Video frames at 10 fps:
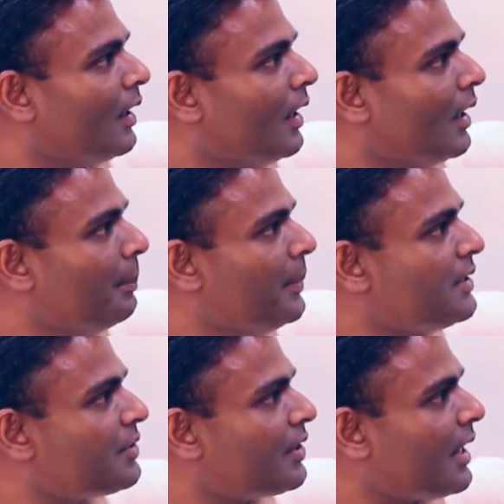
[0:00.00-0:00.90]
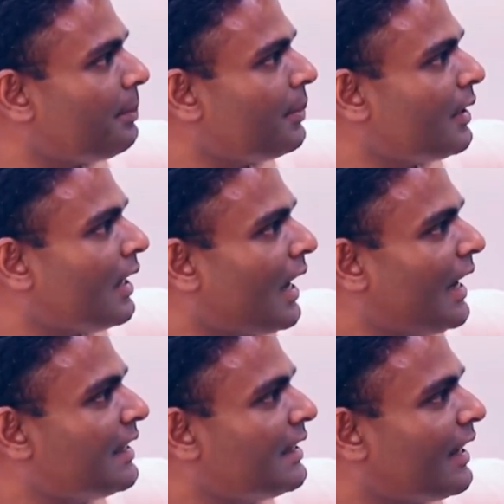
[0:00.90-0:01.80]
Right. BizChap,
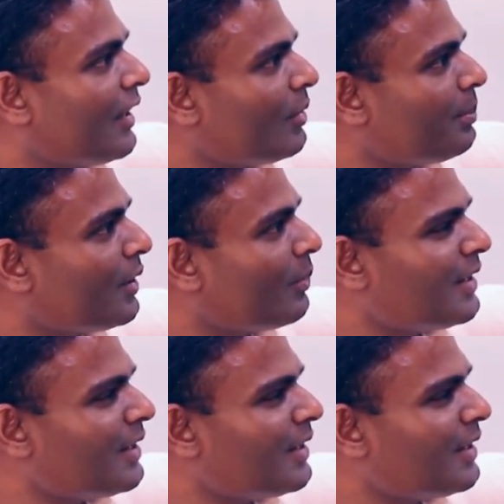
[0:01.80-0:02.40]
I cannot pronounce,